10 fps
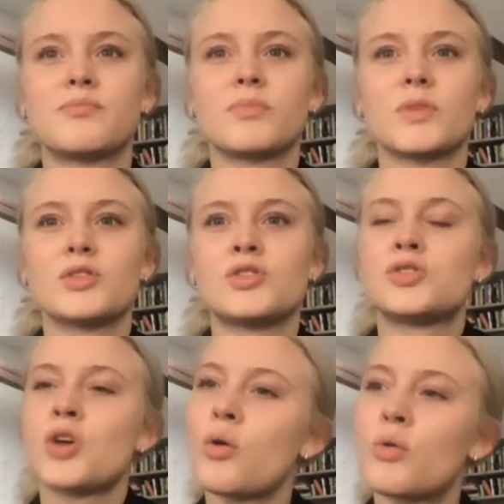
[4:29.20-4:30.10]

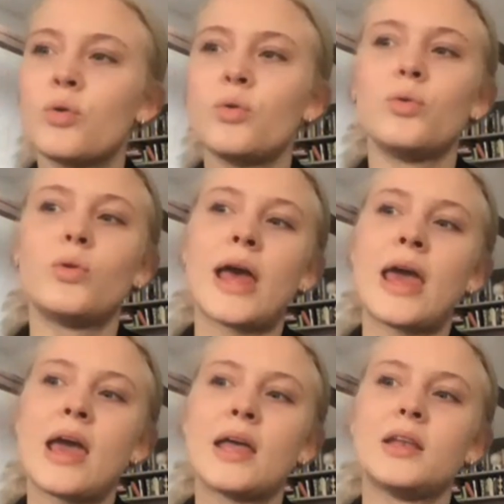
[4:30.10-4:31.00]
so cool
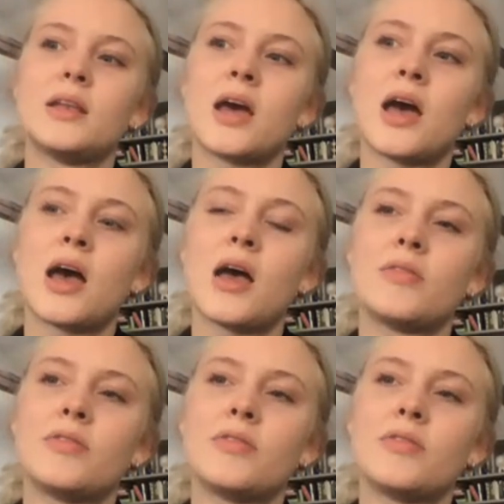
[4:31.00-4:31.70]
and uh,